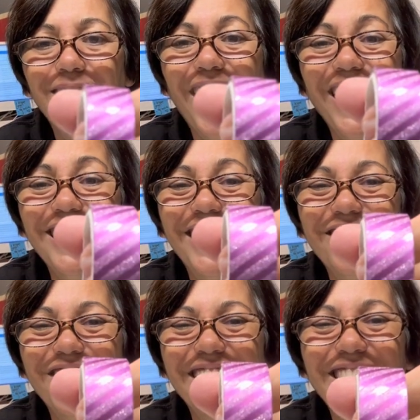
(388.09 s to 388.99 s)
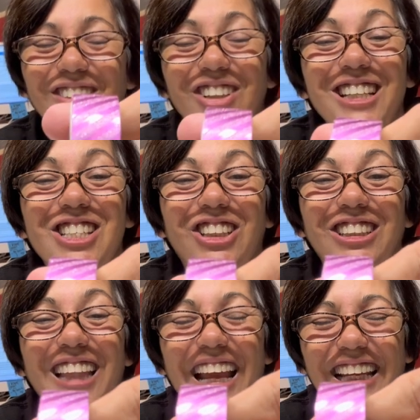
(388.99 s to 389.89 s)
I love it.
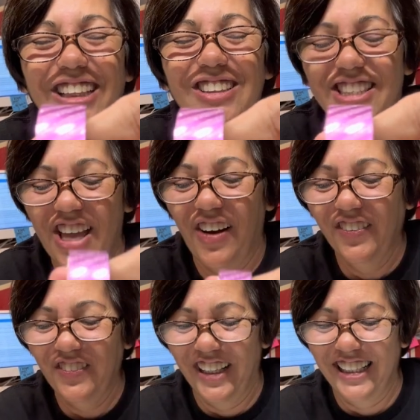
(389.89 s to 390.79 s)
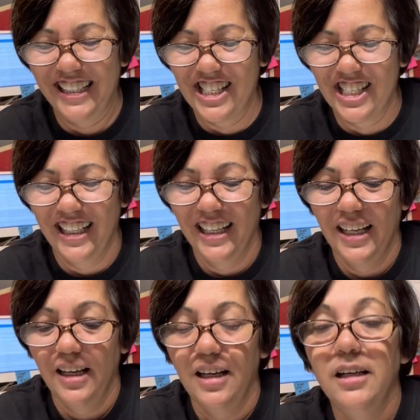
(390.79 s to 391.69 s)
Richard, thank you so much.
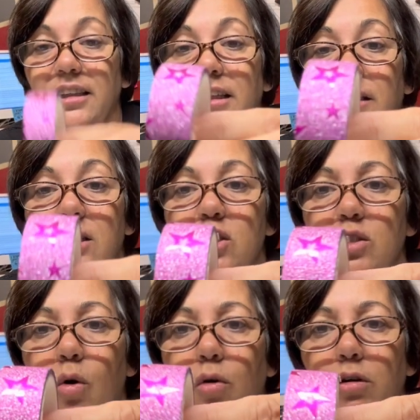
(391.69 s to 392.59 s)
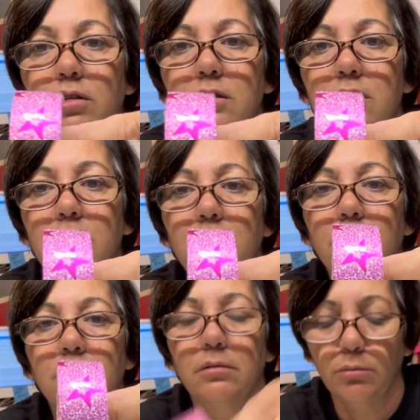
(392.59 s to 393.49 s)
Look, the stars.
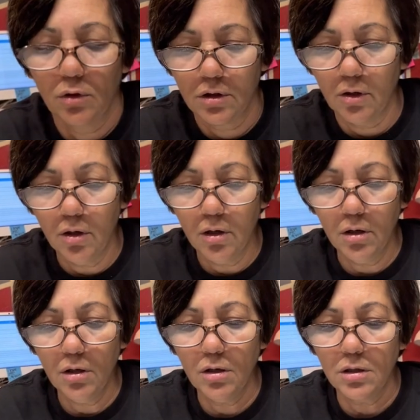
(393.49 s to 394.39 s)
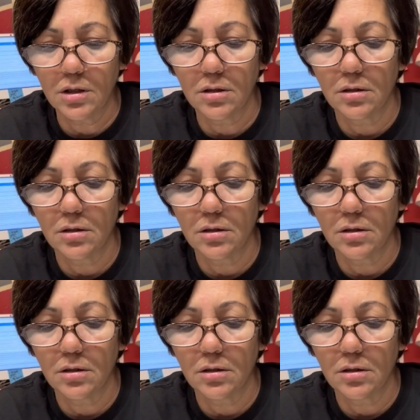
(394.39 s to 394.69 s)
Four stars.